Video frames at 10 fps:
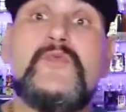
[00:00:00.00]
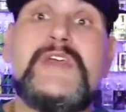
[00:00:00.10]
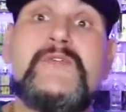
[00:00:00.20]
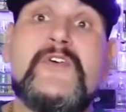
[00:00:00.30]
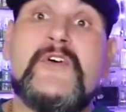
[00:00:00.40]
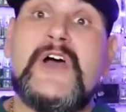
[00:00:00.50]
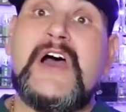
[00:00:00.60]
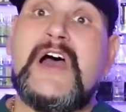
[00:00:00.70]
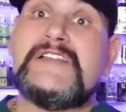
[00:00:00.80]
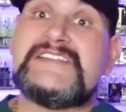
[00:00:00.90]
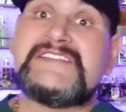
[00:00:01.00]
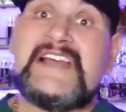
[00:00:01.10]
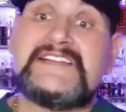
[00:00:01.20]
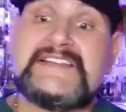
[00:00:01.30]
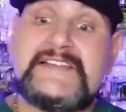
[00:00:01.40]
We will uh,
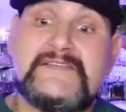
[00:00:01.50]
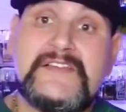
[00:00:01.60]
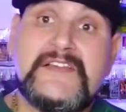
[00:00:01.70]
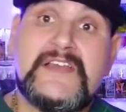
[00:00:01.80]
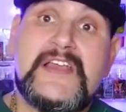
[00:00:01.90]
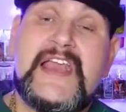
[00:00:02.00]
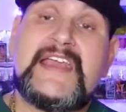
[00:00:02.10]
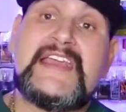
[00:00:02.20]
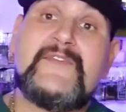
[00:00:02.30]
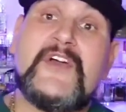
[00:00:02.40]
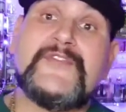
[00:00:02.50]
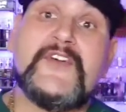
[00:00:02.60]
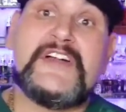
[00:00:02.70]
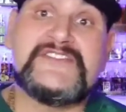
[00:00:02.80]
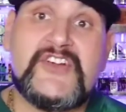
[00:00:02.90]
discuss it and give our
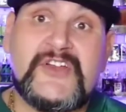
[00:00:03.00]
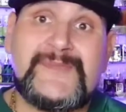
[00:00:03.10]
thoughts on